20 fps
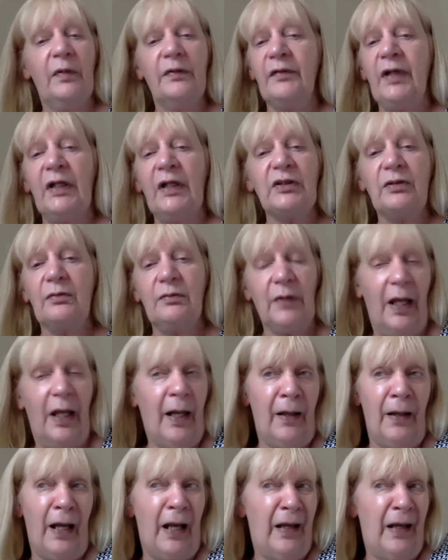there's
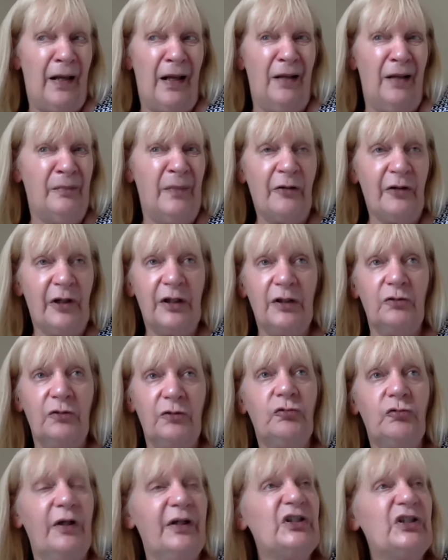
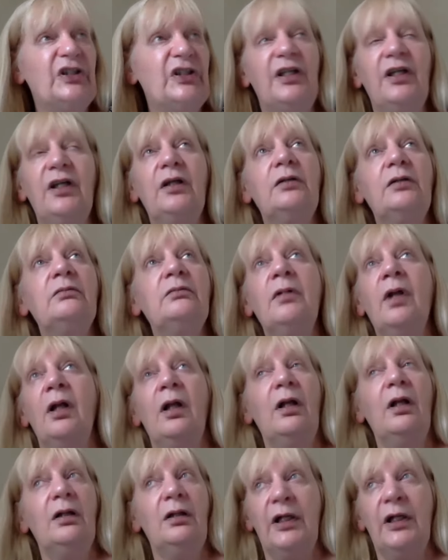American writing,
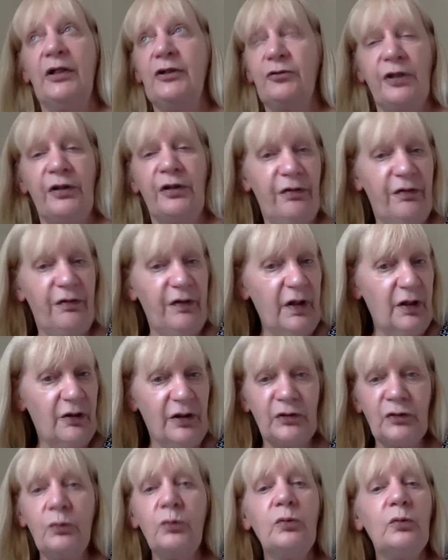literary
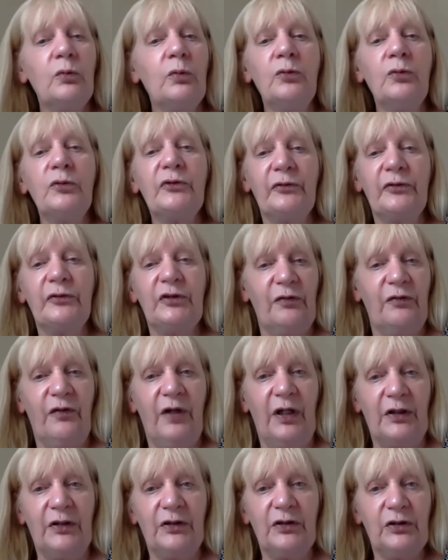theories, all sorts of
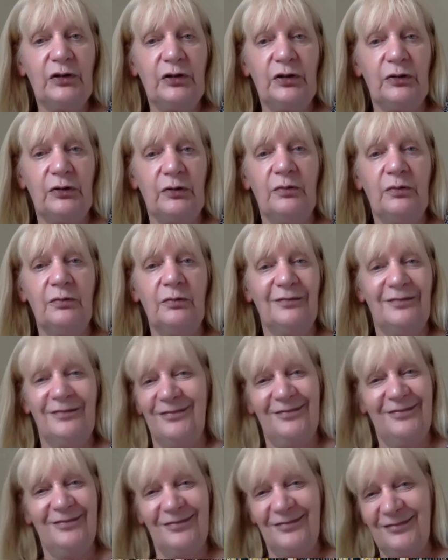things to
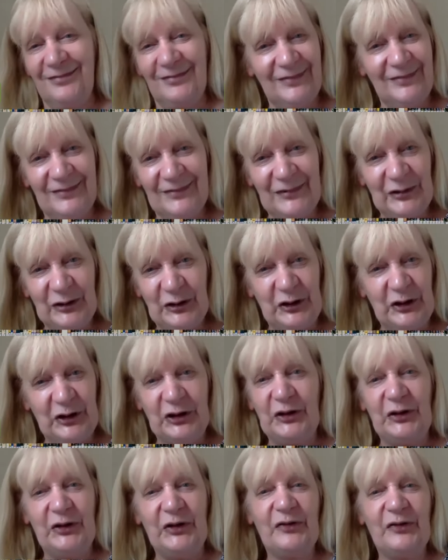
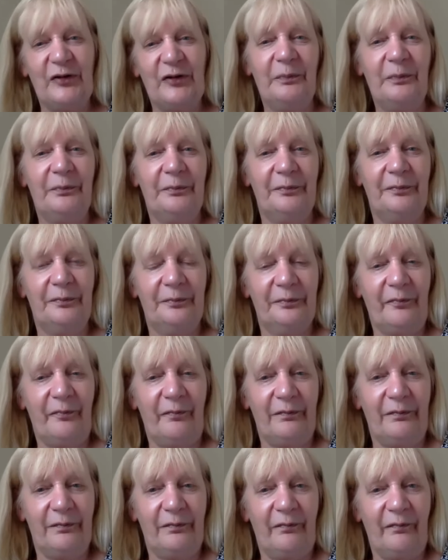choose from.
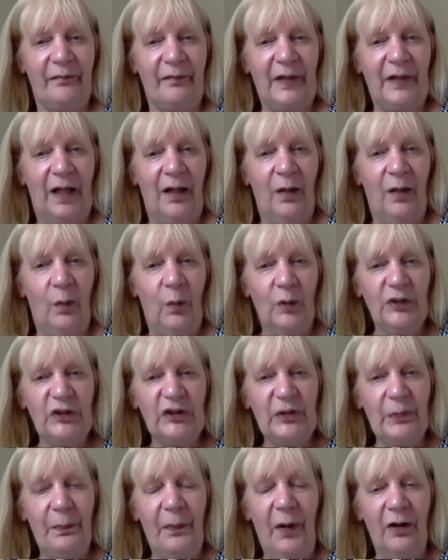What
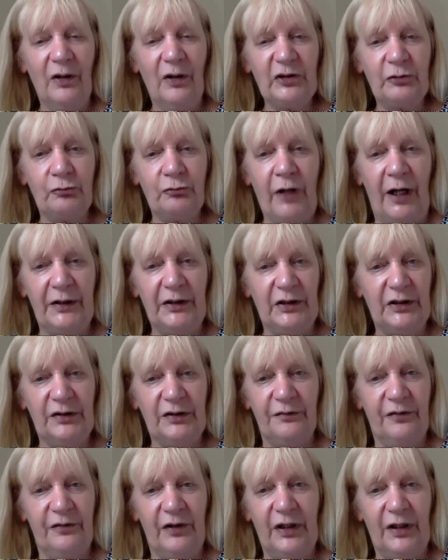is the pass rate
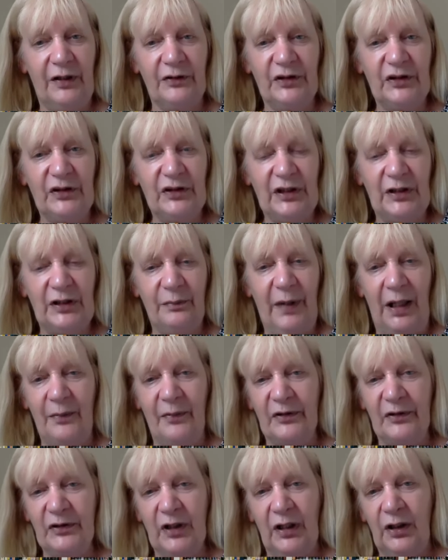for the unseen
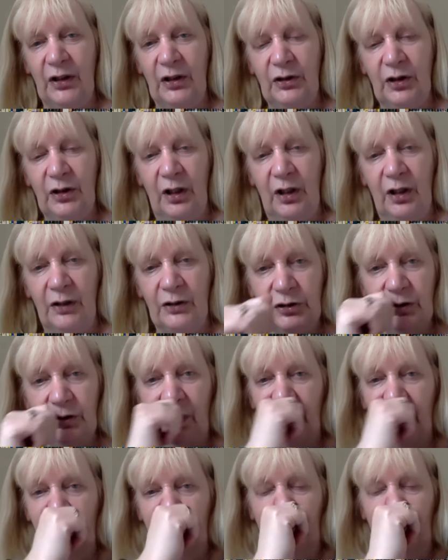papers?
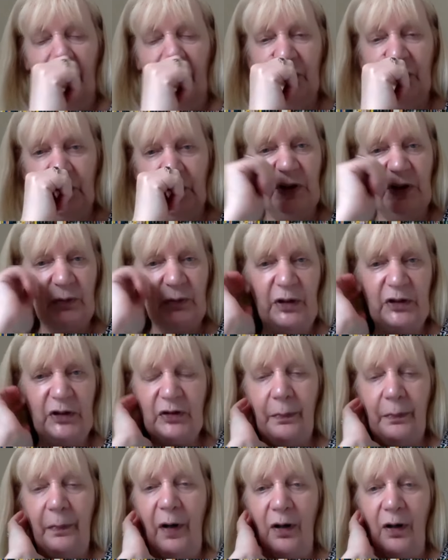I assume this means
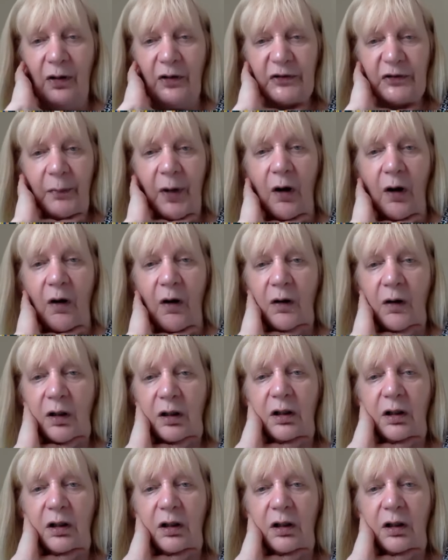the pass mark,